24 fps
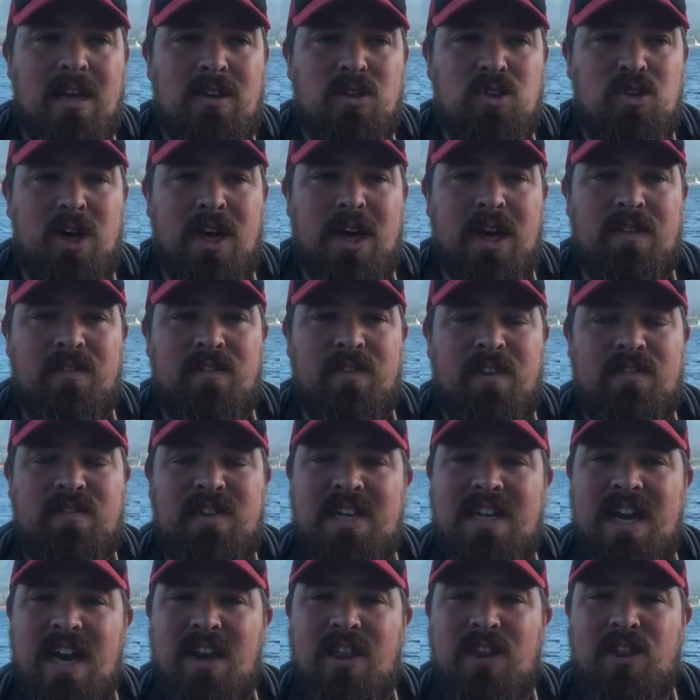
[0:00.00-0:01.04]
Trick
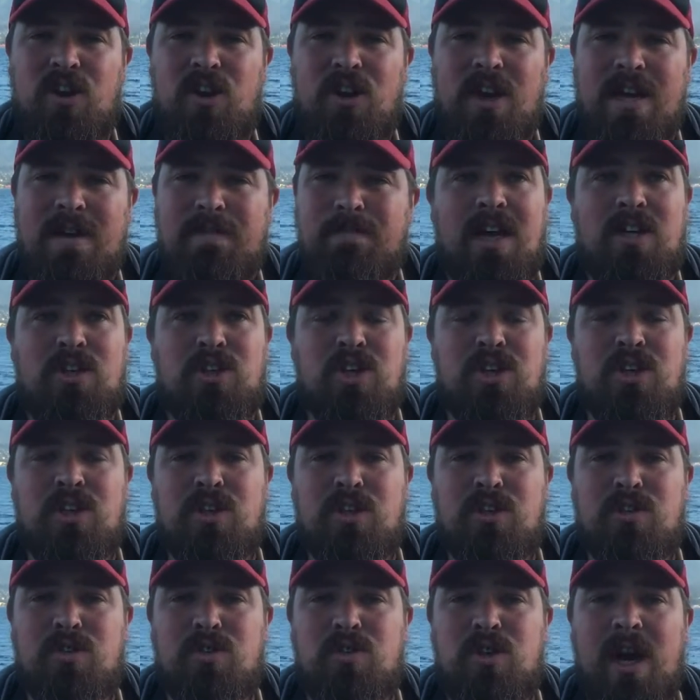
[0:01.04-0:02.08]
15 out of 30. I just
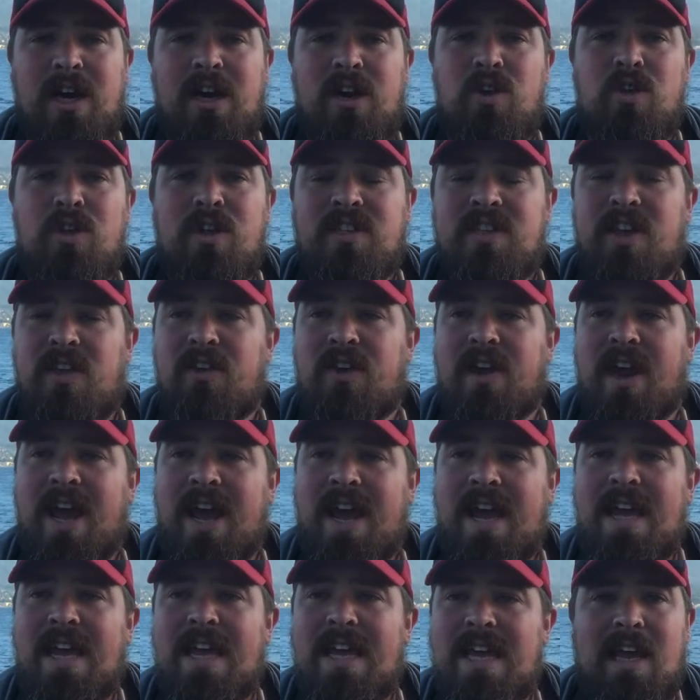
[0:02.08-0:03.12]
tried to do this the other
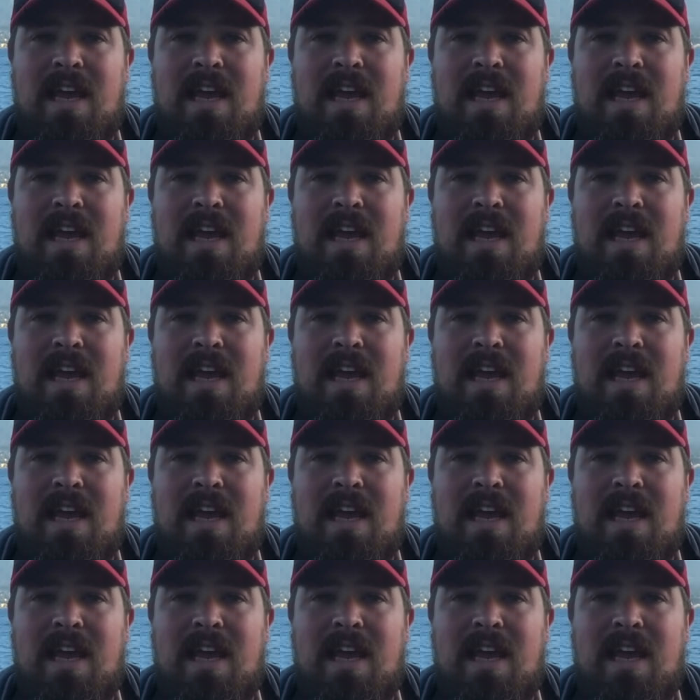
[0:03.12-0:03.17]
day.